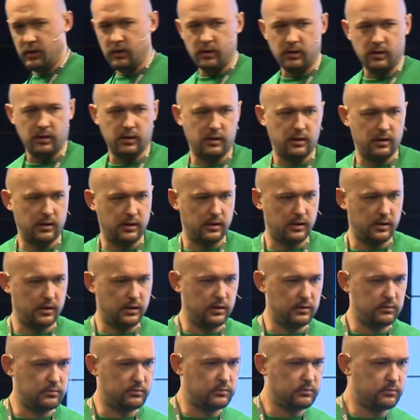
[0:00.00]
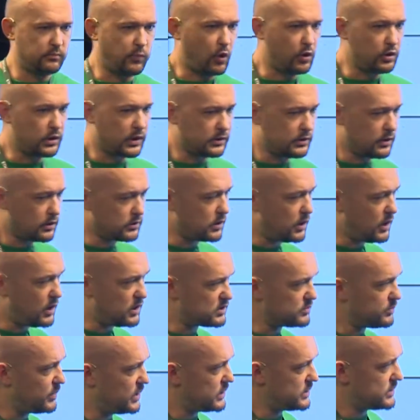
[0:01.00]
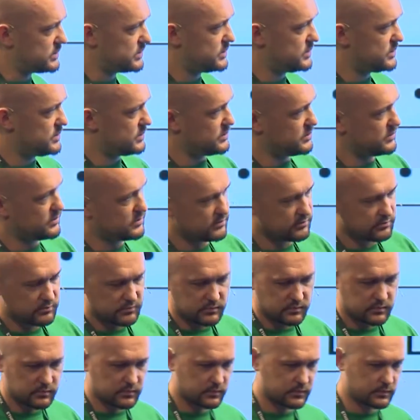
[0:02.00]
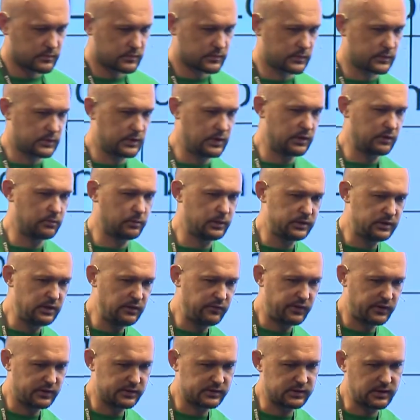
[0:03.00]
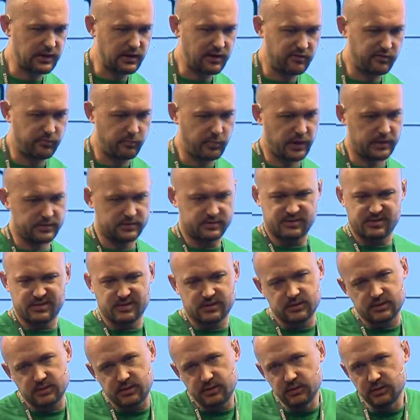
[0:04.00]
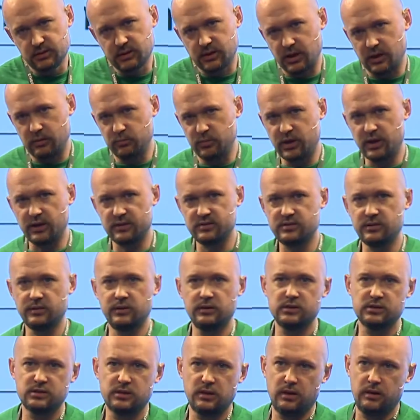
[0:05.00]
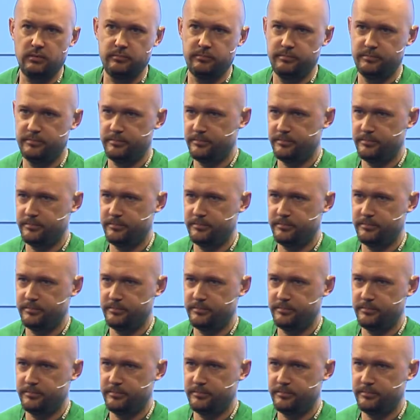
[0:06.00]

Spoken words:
and Polkadot-Cosmos, a little bit different stuff, but still can be considered as a